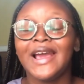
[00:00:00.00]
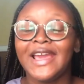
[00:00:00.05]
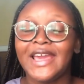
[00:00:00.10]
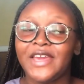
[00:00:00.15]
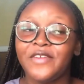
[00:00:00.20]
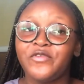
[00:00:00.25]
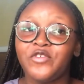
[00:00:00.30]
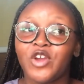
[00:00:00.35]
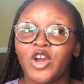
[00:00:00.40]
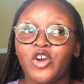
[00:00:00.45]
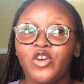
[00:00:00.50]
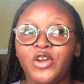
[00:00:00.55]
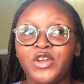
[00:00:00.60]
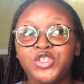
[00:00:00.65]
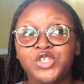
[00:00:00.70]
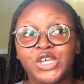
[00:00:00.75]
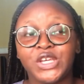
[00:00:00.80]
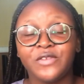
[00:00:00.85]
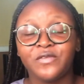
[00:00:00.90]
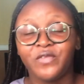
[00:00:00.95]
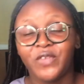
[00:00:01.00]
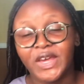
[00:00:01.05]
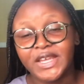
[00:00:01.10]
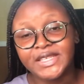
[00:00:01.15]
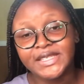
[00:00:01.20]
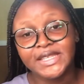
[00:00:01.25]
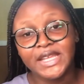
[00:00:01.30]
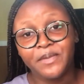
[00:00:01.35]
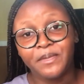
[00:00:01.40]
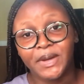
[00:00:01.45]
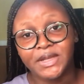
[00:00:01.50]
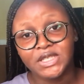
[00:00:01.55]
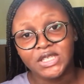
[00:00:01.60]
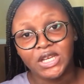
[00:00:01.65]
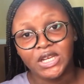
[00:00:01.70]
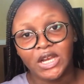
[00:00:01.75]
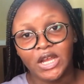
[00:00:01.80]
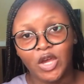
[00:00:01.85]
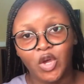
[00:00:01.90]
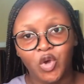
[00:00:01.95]
If you're going to invest in a
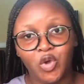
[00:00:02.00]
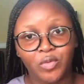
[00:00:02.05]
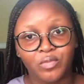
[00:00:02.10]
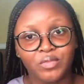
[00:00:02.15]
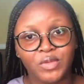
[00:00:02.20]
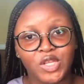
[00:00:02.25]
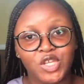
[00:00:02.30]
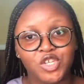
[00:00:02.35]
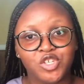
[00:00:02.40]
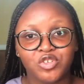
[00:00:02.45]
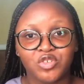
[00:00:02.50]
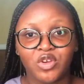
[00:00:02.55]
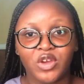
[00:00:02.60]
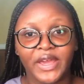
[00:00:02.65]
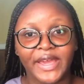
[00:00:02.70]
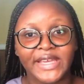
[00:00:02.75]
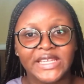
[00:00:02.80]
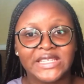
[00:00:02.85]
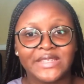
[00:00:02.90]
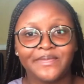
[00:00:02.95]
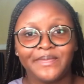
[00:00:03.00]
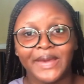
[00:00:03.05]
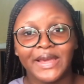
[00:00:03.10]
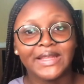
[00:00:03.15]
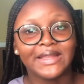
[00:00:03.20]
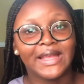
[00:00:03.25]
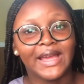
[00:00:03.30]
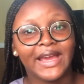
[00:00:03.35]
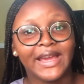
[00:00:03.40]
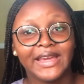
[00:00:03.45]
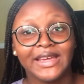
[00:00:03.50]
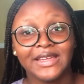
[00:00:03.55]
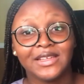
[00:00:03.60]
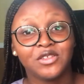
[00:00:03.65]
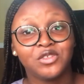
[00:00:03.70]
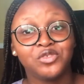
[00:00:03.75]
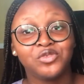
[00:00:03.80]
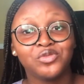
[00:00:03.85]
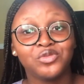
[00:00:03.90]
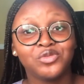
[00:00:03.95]
particular company, you do not expect that in
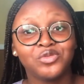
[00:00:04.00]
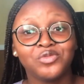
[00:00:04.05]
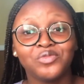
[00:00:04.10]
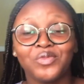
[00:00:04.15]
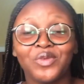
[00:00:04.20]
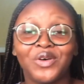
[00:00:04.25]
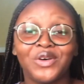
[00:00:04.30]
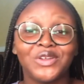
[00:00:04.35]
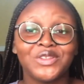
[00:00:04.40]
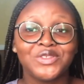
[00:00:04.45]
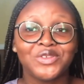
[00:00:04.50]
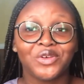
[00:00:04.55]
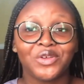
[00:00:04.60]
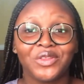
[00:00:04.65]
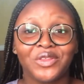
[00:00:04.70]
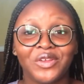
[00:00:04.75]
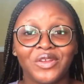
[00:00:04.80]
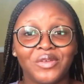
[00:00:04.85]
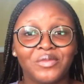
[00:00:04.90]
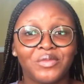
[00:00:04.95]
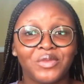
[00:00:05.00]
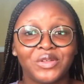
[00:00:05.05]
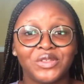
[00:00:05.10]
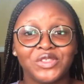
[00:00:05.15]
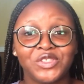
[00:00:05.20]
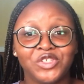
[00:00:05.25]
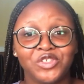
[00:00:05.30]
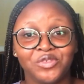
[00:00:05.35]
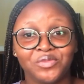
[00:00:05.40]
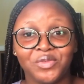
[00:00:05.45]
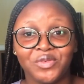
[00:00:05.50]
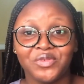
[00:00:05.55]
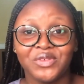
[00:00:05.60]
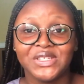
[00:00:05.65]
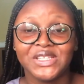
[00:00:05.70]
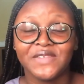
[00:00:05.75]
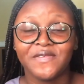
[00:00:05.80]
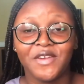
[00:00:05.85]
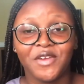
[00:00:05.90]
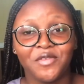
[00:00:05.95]
2 months or 3 months you'll be
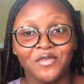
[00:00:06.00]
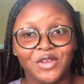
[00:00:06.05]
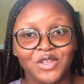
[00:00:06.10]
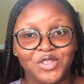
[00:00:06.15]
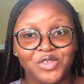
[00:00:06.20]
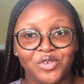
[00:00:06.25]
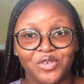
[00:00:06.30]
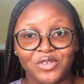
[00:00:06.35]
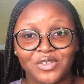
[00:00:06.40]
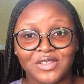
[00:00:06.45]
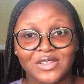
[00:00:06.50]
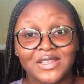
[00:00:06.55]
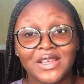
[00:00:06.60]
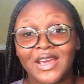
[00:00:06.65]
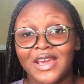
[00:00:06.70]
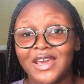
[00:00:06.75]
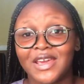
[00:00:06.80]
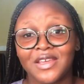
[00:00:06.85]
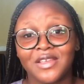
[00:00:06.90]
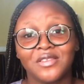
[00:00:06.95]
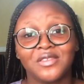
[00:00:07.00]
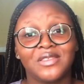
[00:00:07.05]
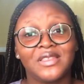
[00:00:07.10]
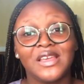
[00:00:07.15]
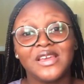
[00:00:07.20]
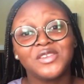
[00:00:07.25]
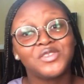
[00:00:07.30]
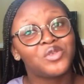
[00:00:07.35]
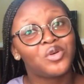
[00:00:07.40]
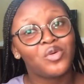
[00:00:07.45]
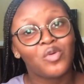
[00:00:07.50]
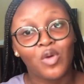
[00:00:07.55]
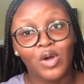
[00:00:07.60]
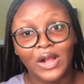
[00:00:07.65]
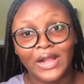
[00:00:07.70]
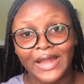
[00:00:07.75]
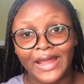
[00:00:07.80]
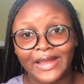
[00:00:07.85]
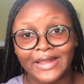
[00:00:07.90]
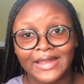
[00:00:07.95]
receiving returns. Things don't work
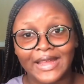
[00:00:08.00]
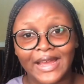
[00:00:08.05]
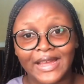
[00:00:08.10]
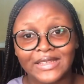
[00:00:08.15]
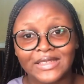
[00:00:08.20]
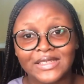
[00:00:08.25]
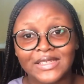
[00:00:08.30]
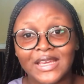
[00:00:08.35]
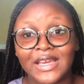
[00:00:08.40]
like that.